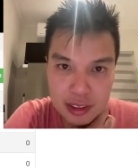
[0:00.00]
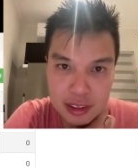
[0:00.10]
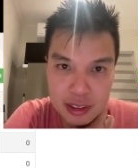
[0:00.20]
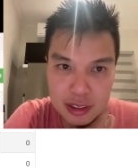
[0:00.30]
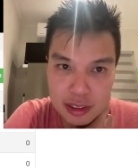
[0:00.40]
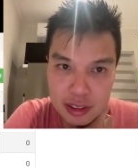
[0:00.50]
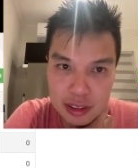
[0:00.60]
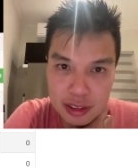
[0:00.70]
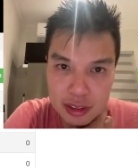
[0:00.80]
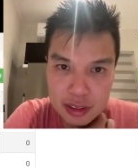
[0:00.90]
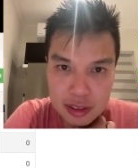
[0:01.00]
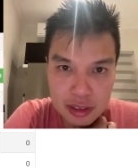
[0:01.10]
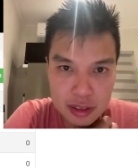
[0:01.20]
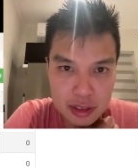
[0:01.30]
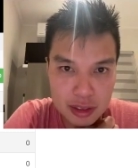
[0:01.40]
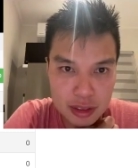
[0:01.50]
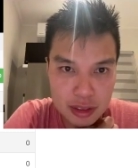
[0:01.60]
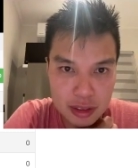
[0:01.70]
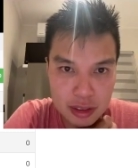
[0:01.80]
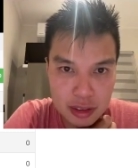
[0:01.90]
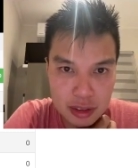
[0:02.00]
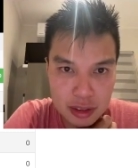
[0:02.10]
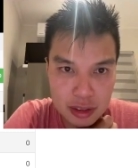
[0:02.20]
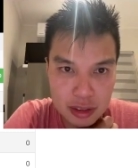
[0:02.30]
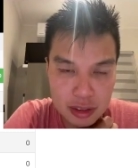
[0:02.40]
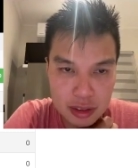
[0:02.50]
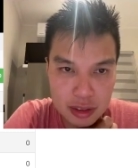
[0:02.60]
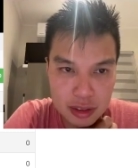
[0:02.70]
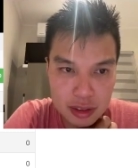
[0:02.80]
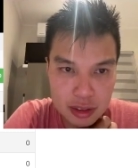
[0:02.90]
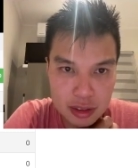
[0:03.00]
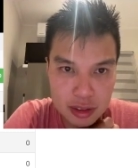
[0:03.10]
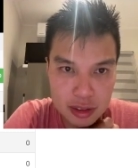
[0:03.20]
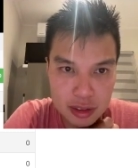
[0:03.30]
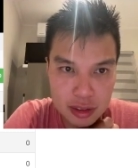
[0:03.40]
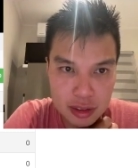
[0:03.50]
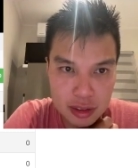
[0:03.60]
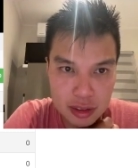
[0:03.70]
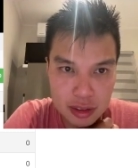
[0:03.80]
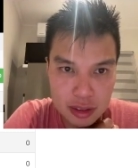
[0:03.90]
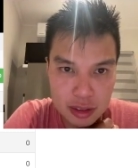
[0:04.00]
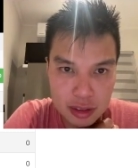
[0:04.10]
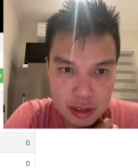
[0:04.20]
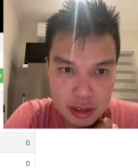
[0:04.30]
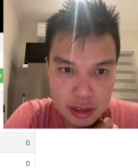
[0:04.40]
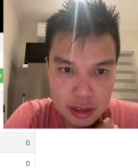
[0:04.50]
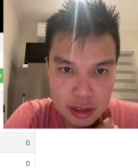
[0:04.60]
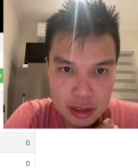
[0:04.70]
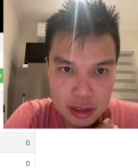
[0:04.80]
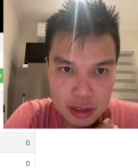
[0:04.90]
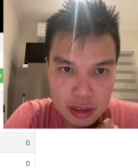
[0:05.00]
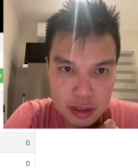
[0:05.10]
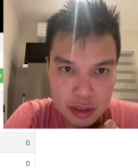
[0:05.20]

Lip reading: [no speech]